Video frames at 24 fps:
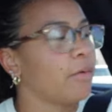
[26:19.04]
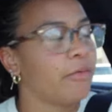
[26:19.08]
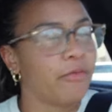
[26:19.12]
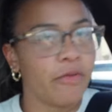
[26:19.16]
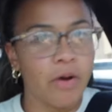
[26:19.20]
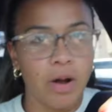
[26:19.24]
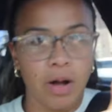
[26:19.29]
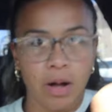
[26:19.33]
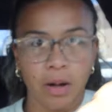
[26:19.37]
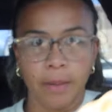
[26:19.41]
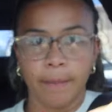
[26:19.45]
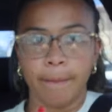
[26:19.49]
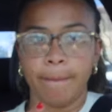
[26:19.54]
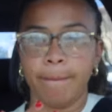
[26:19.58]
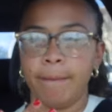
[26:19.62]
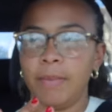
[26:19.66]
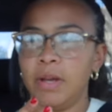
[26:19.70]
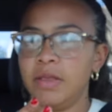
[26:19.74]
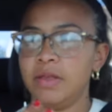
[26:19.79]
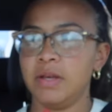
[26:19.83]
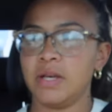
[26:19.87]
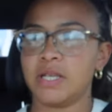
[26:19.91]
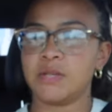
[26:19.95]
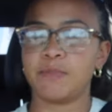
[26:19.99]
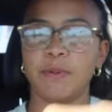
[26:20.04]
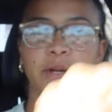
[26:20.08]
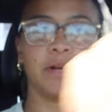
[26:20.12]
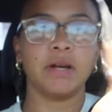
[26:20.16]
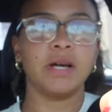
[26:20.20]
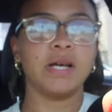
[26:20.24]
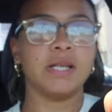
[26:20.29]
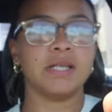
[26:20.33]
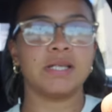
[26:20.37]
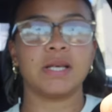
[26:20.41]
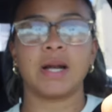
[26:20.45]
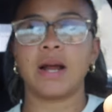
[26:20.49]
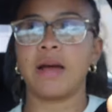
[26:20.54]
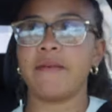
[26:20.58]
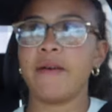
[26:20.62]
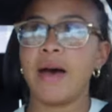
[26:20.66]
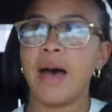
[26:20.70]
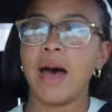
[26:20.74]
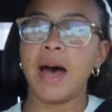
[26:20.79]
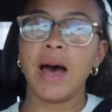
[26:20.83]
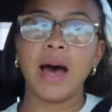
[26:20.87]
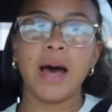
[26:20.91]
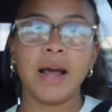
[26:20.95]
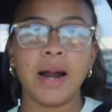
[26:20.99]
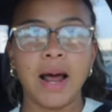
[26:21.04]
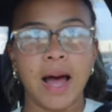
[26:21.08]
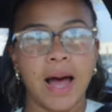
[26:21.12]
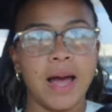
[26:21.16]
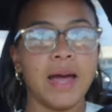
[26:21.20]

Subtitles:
from the experience that I've had.